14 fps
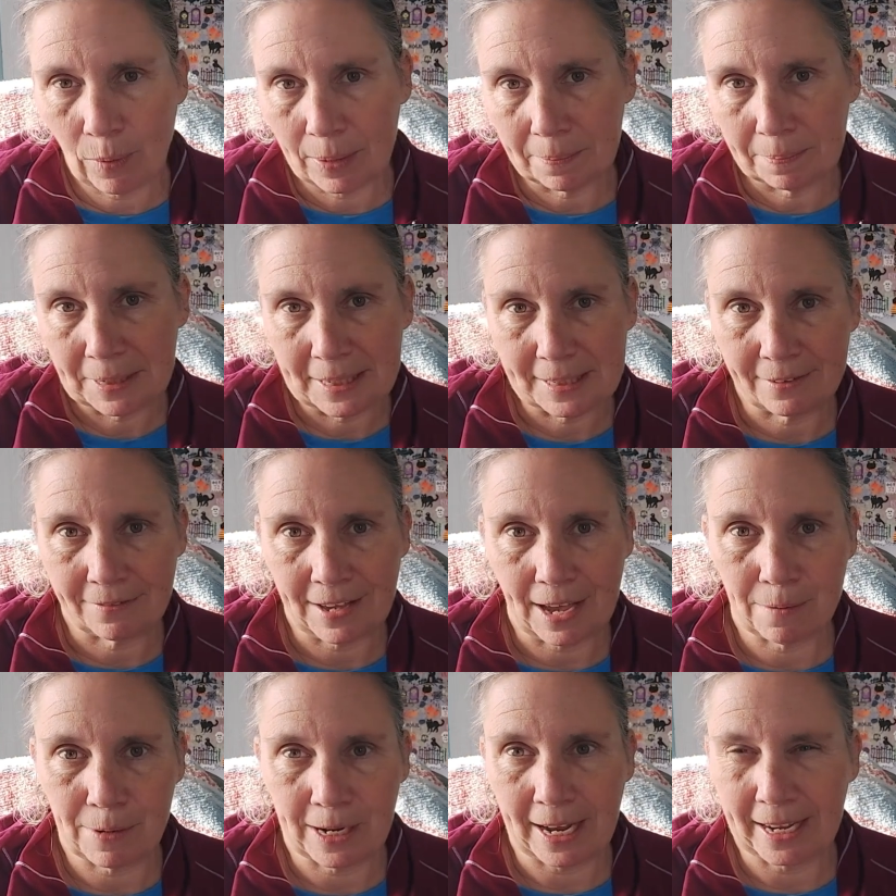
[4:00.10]
one piece of
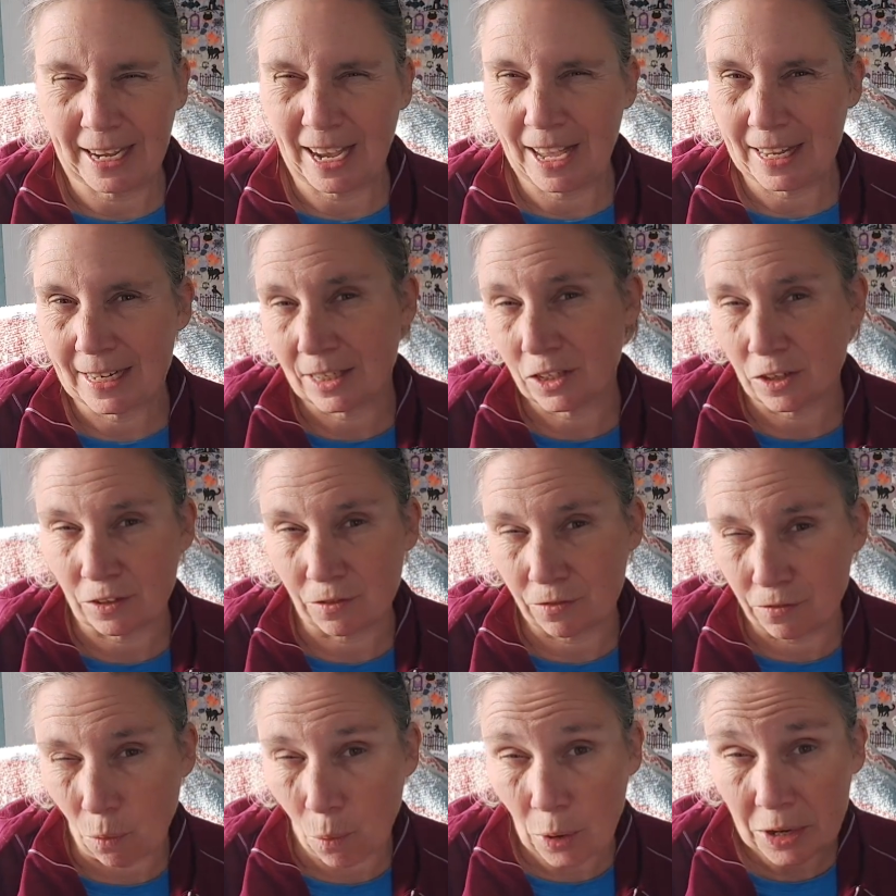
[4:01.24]
fabric I cut into
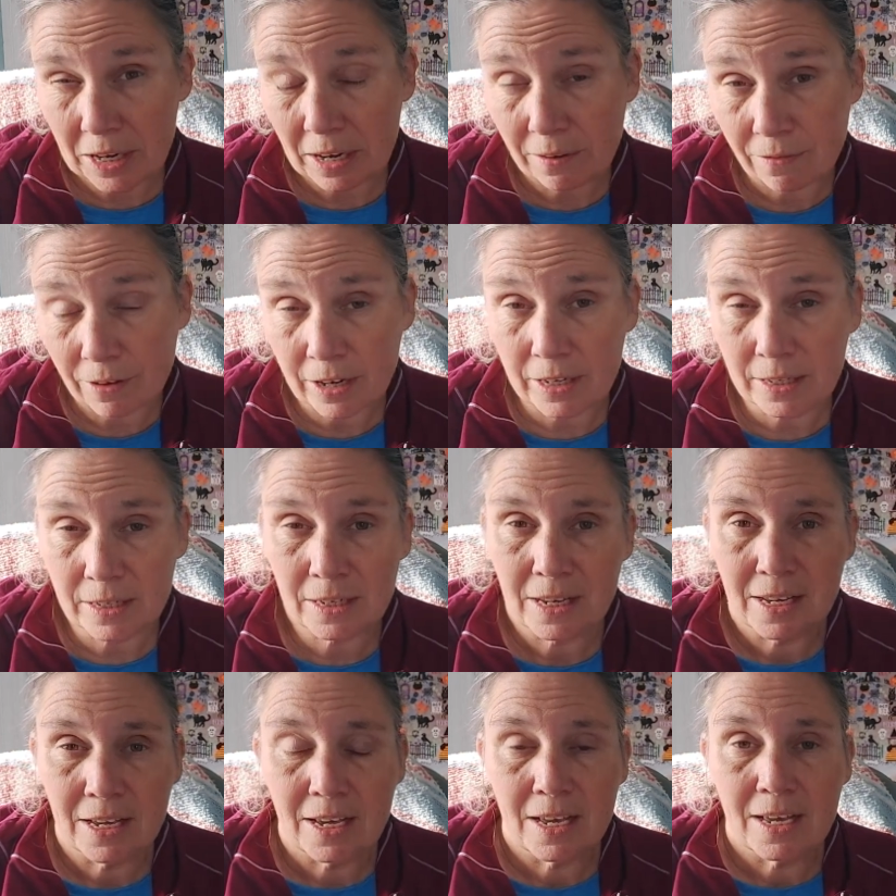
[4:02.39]
4 different
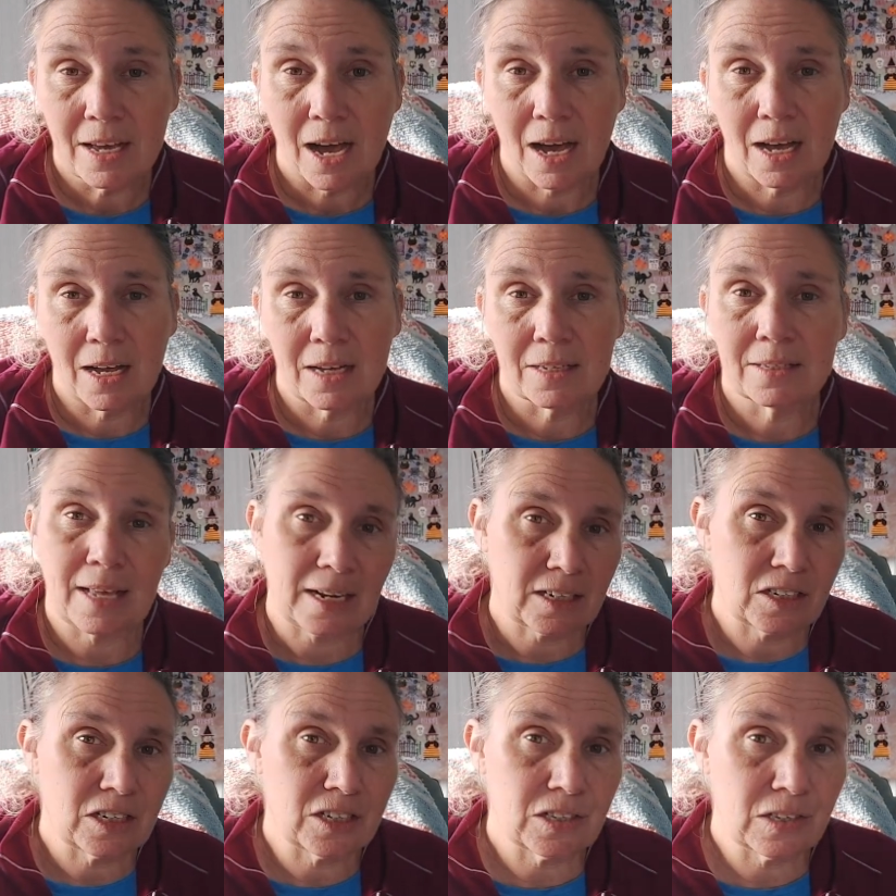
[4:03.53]

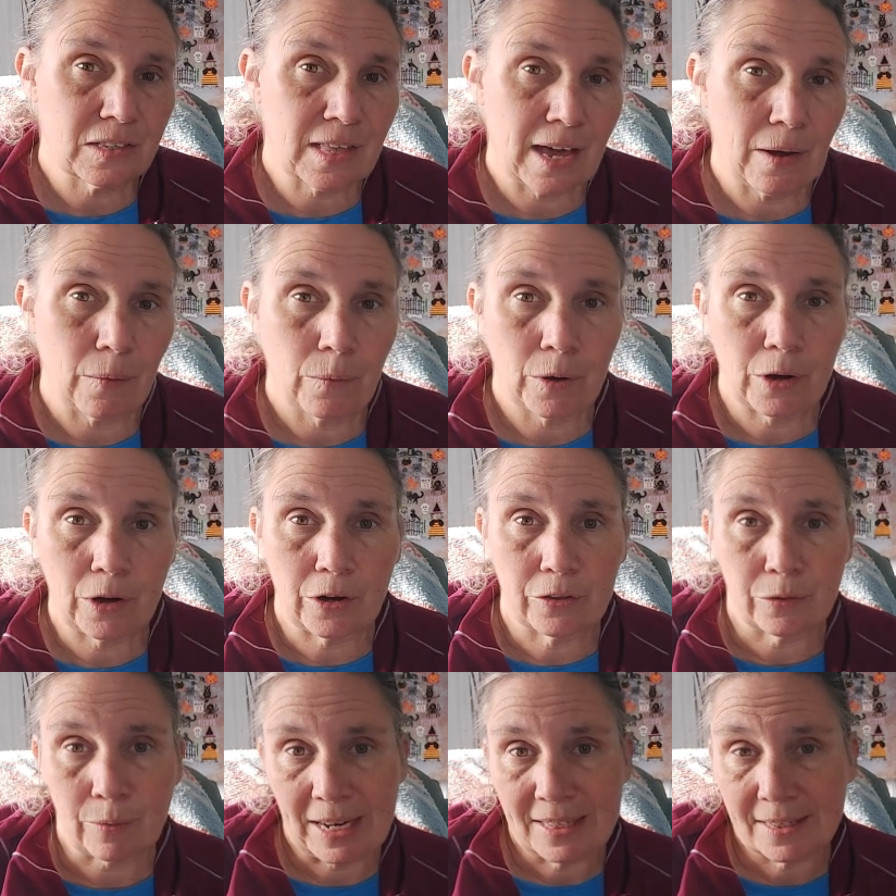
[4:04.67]
sections that were
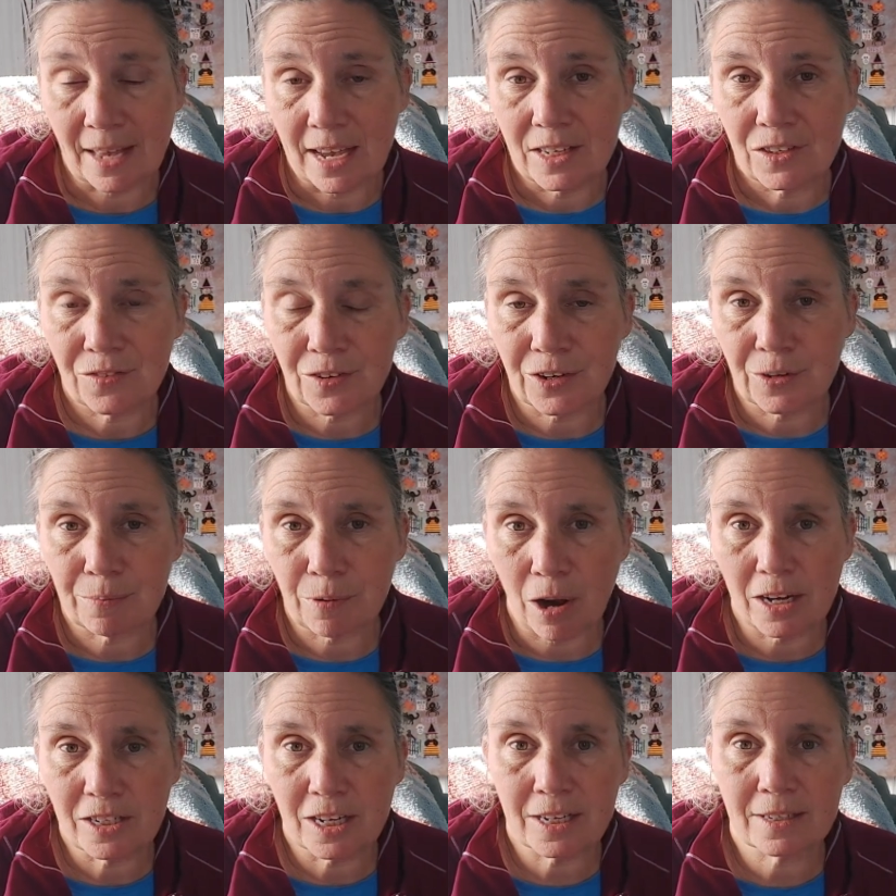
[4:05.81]
the right size for
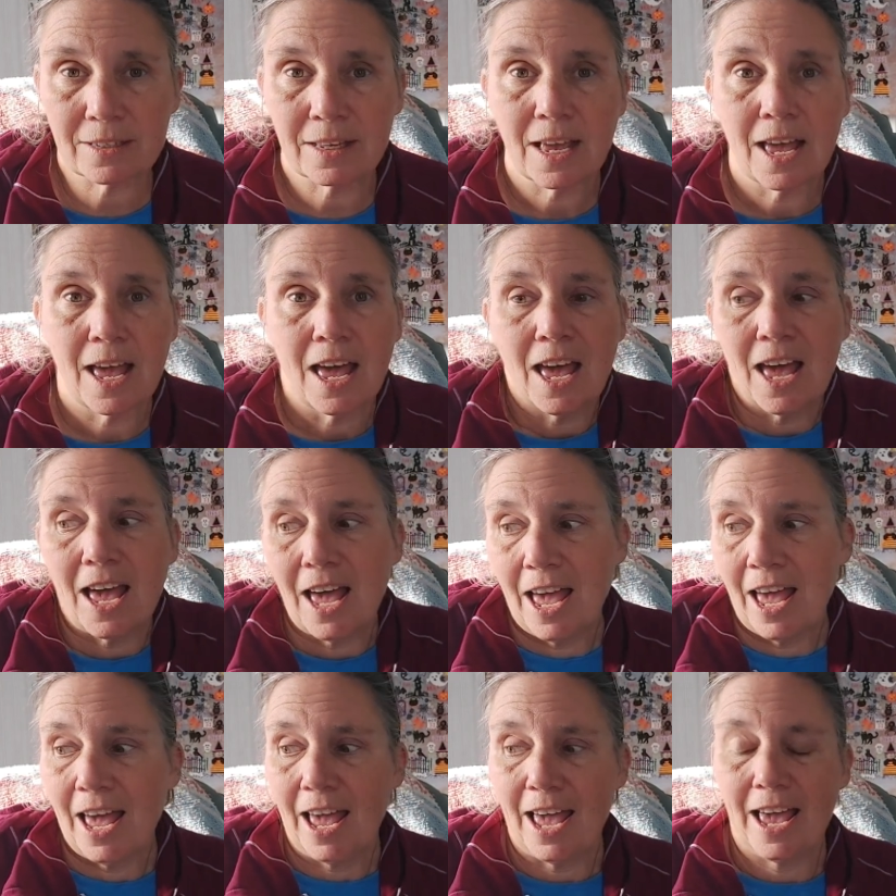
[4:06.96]
projects.
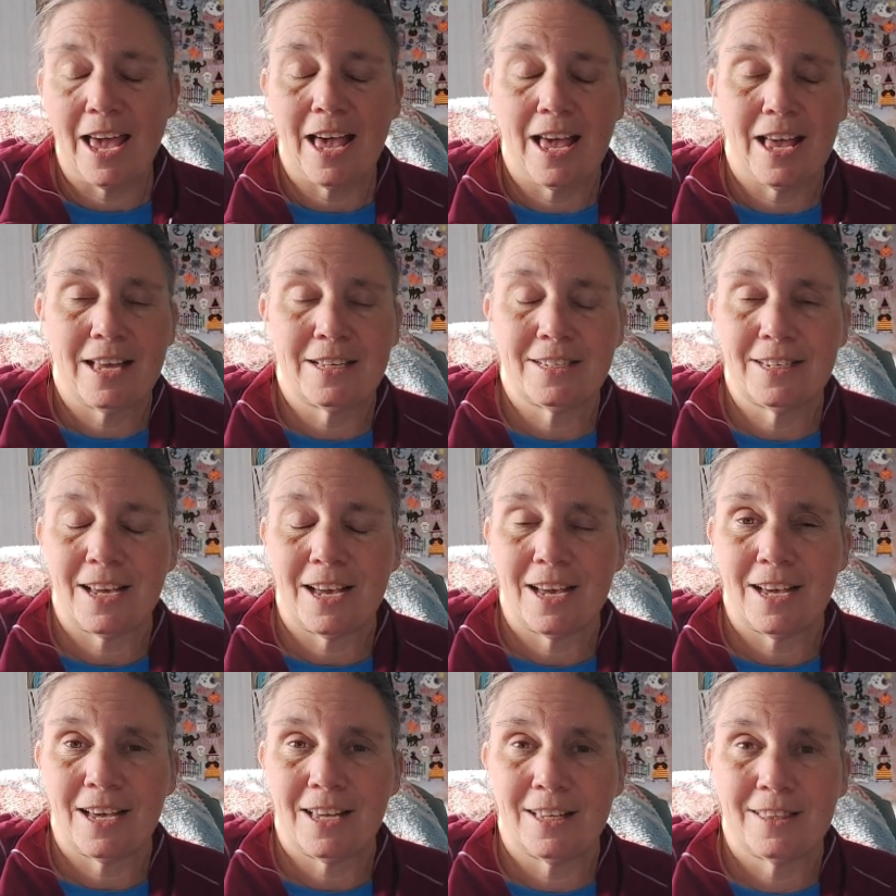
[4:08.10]
And
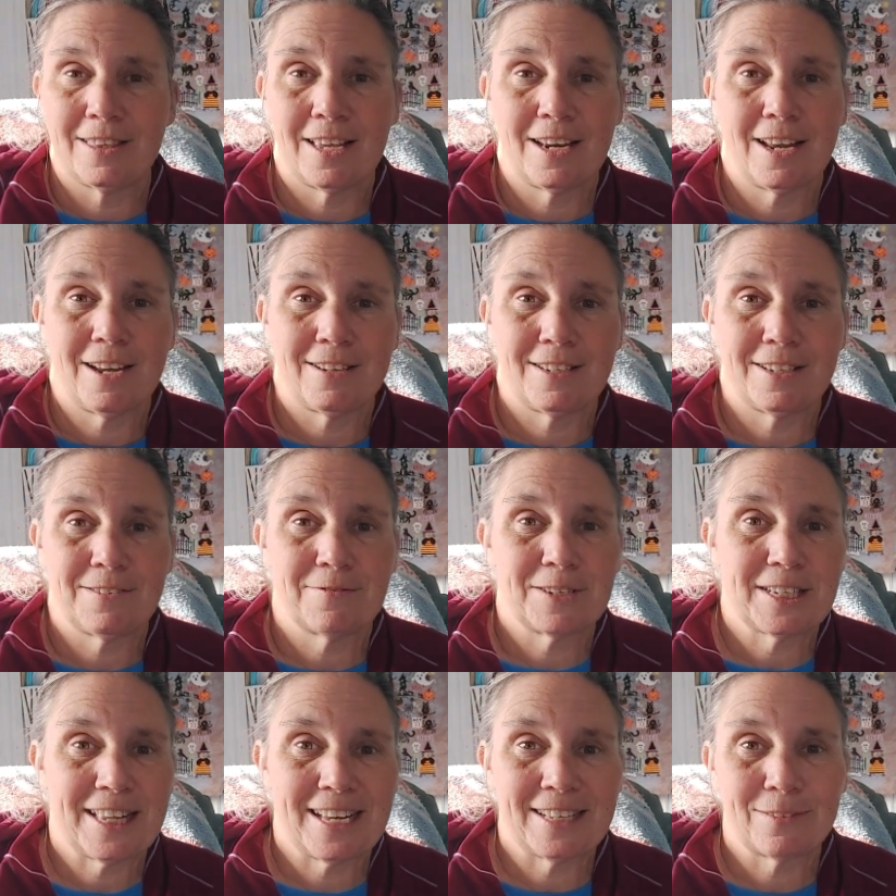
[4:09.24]
then I didn't
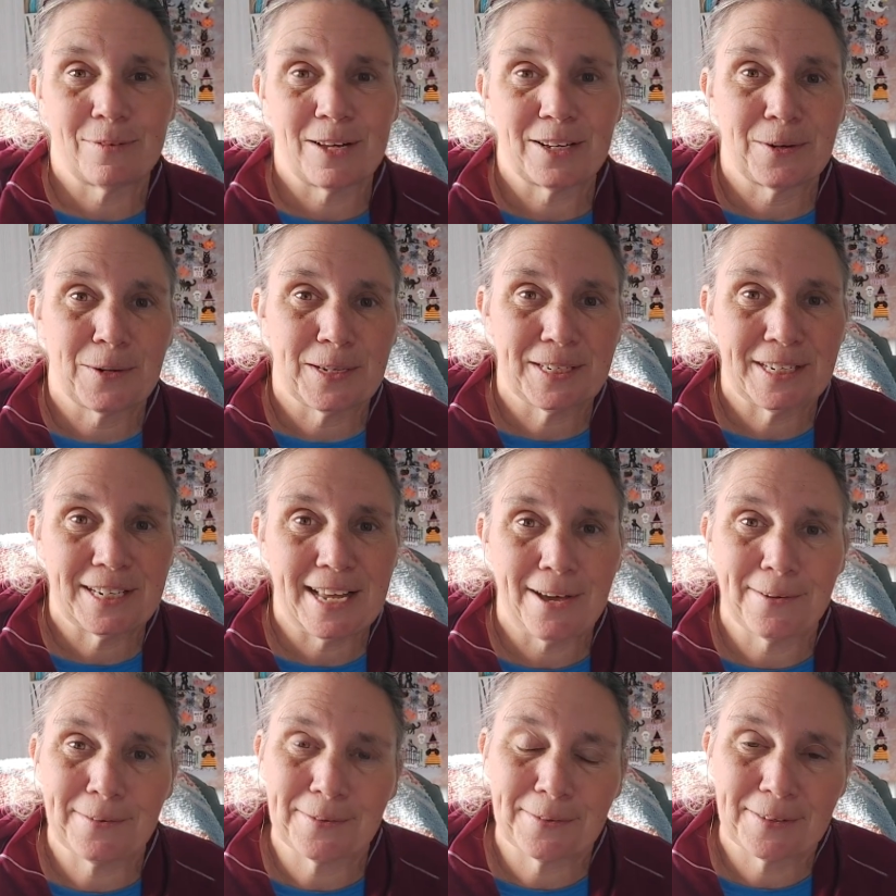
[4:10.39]
realize, well, of course,
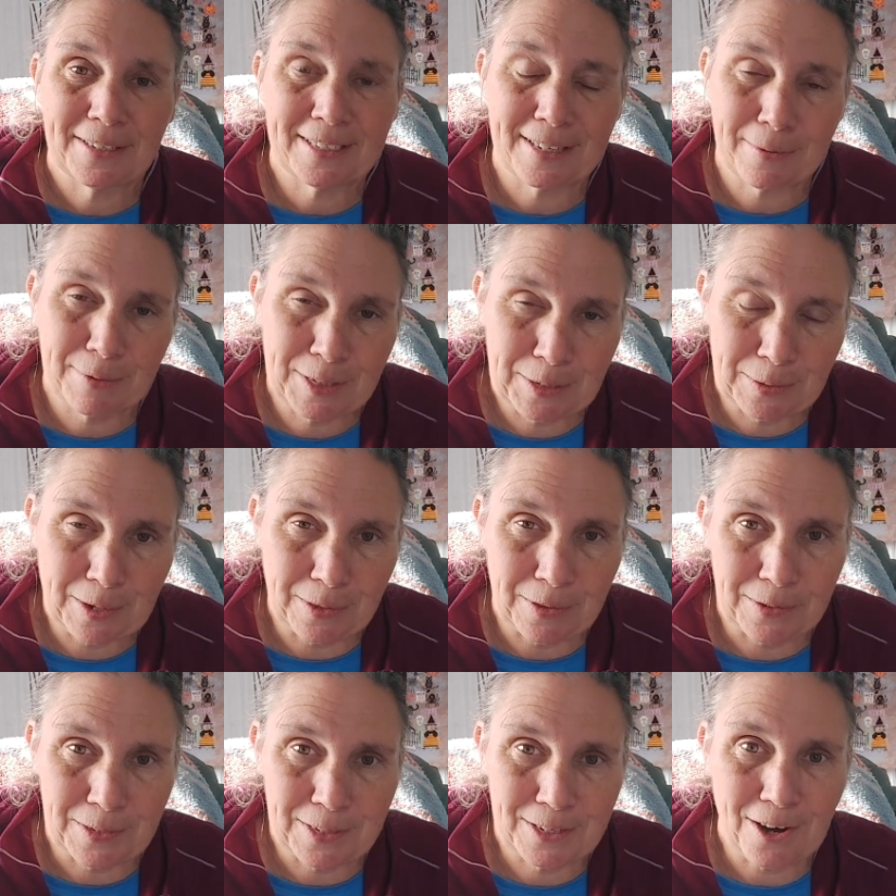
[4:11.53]
now, because I was doing all
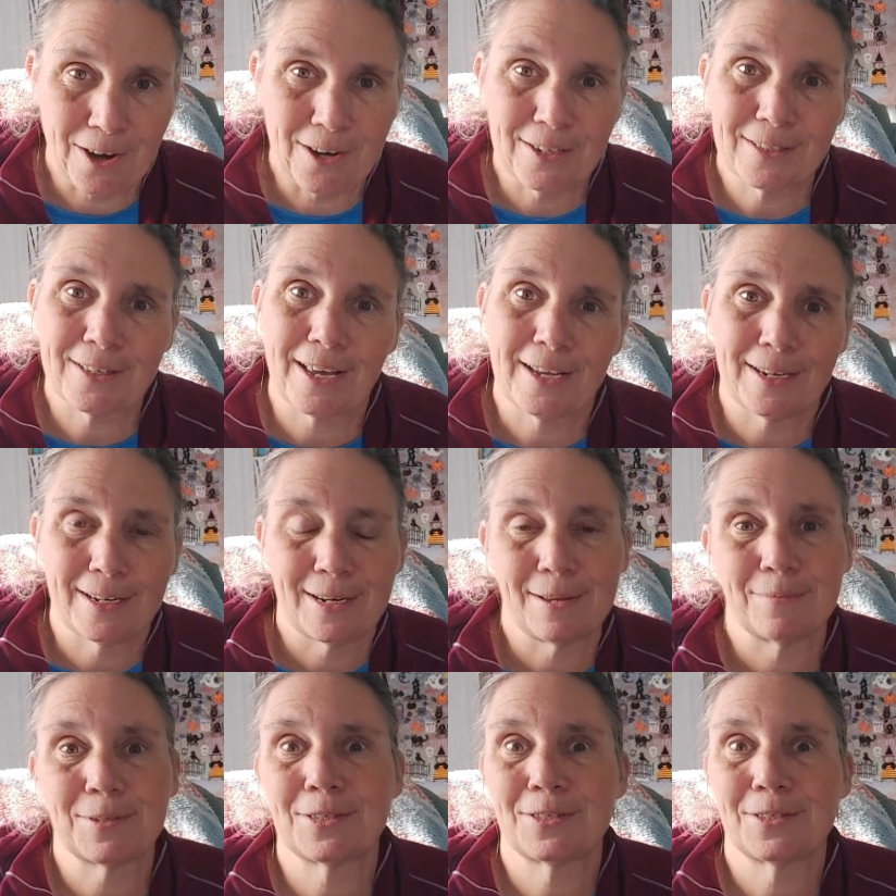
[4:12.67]
those starts, I ended up